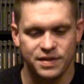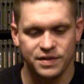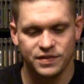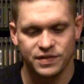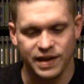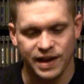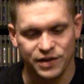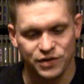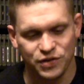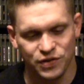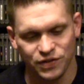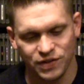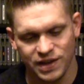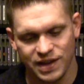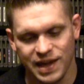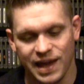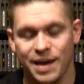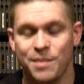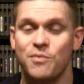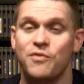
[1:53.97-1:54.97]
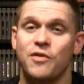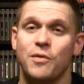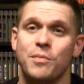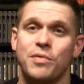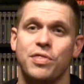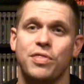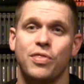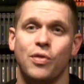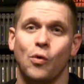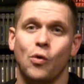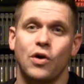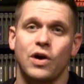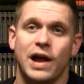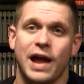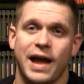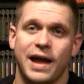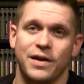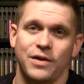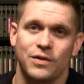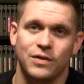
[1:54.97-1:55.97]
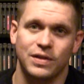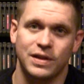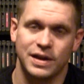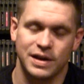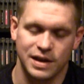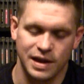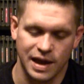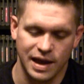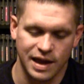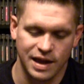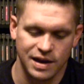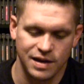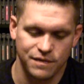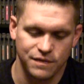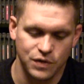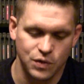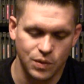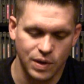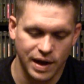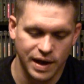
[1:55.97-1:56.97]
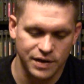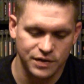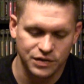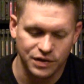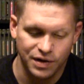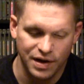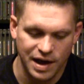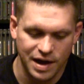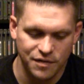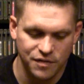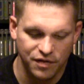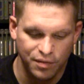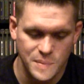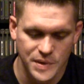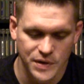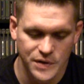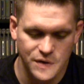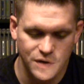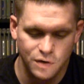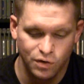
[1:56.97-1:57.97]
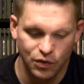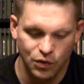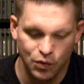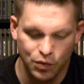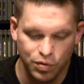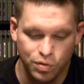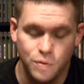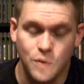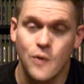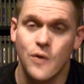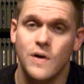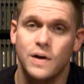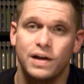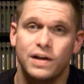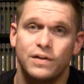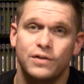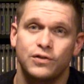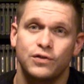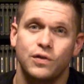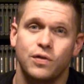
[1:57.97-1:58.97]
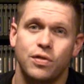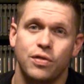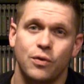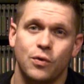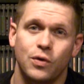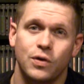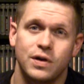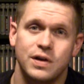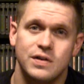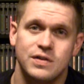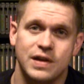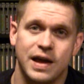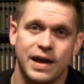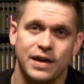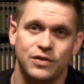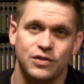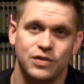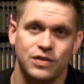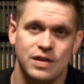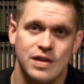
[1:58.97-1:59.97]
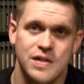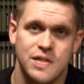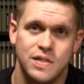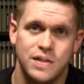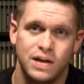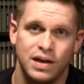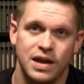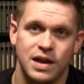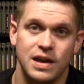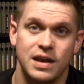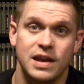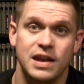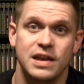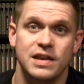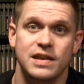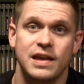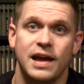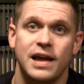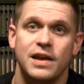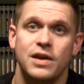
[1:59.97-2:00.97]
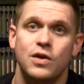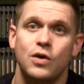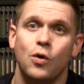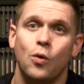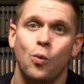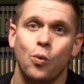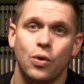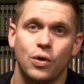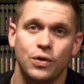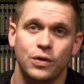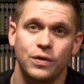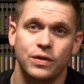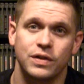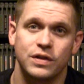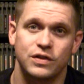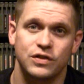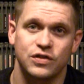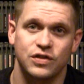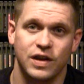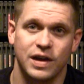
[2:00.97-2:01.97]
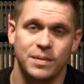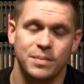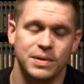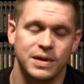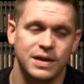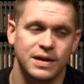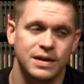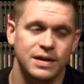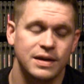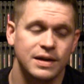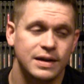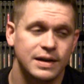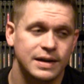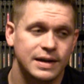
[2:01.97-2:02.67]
This actually came from Thor Ackerland, and if you guys are not familiar who Thor is actually the Nintendo World Champion.